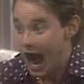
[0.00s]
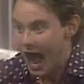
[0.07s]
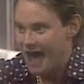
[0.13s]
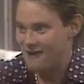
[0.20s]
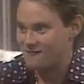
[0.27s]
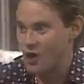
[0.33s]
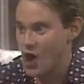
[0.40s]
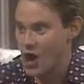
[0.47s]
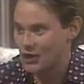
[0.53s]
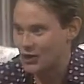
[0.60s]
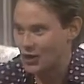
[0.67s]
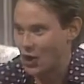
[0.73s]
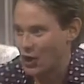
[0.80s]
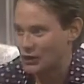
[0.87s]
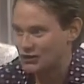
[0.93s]
Have I
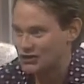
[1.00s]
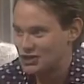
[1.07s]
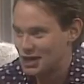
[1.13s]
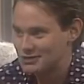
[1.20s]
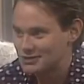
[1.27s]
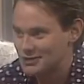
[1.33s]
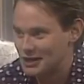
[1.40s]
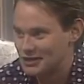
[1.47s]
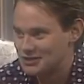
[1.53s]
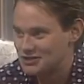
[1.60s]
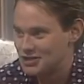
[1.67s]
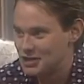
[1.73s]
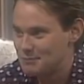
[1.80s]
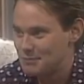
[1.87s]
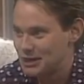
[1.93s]
got just the
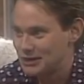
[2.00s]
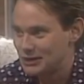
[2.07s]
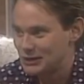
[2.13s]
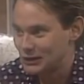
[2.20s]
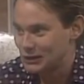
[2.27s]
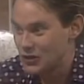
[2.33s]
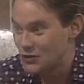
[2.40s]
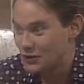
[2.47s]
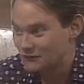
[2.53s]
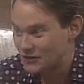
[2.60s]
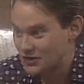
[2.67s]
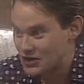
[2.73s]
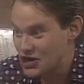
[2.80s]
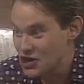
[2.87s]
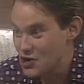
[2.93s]
zippy little unit
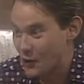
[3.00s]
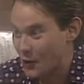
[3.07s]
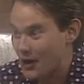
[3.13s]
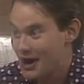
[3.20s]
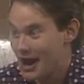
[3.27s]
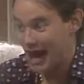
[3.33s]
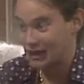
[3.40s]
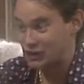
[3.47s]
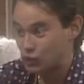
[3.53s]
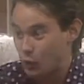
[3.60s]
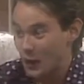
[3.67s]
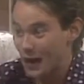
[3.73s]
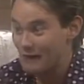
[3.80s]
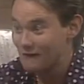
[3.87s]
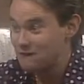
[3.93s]
for you. A
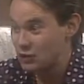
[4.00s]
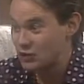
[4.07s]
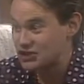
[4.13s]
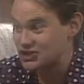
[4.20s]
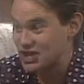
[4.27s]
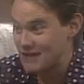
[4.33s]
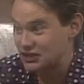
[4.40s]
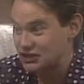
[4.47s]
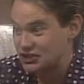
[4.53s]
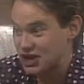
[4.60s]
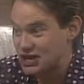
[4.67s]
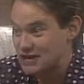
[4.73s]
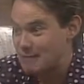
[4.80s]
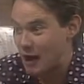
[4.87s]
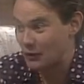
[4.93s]
12-foot Savage
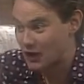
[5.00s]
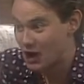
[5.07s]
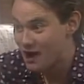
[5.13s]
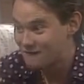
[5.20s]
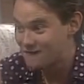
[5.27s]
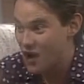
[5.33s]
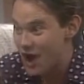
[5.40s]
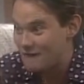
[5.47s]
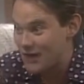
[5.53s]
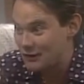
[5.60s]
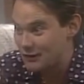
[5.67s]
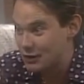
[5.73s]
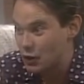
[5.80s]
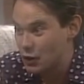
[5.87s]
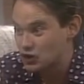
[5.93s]
ski boat,
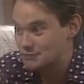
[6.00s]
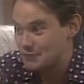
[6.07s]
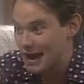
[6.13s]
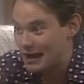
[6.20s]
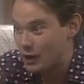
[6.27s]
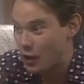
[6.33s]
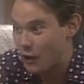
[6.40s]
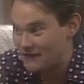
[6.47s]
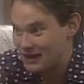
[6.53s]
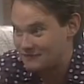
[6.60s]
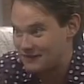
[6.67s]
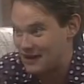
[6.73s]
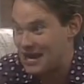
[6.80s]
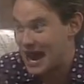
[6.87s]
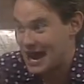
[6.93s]
500-horsepower
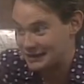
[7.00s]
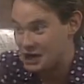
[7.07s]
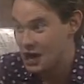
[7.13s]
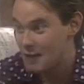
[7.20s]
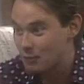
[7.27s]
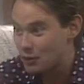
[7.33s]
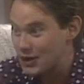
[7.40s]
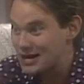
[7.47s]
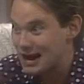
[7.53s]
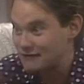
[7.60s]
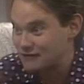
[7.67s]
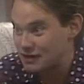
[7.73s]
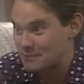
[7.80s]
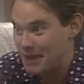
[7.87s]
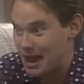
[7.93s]
Corvette V8,
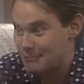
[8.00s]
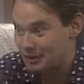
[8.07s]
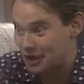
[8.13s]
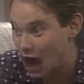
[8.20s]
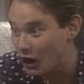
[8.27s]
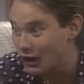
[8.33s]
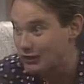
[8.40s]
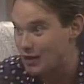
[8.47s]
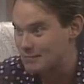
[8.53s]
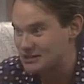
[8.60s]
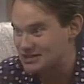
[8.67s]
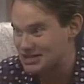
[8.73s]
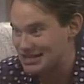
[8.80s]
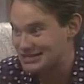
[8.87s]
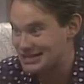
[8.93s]
pre-loved and pampered, only
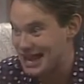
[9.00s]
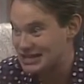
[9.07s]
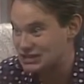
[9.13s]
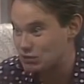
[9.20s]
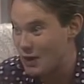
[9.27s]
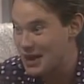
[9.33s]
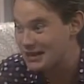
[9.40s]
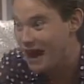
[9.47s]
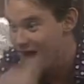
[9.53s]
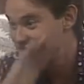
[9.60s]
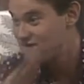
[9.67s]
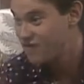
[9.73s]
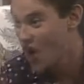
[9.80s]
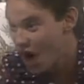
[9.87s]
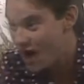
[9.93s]
repossessed last week,
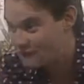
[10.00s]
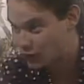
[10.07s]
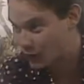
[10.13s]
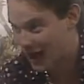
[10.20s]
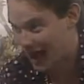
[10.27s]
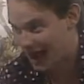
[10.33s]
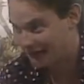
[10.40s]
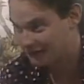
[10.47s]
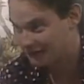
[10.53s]
$5,000.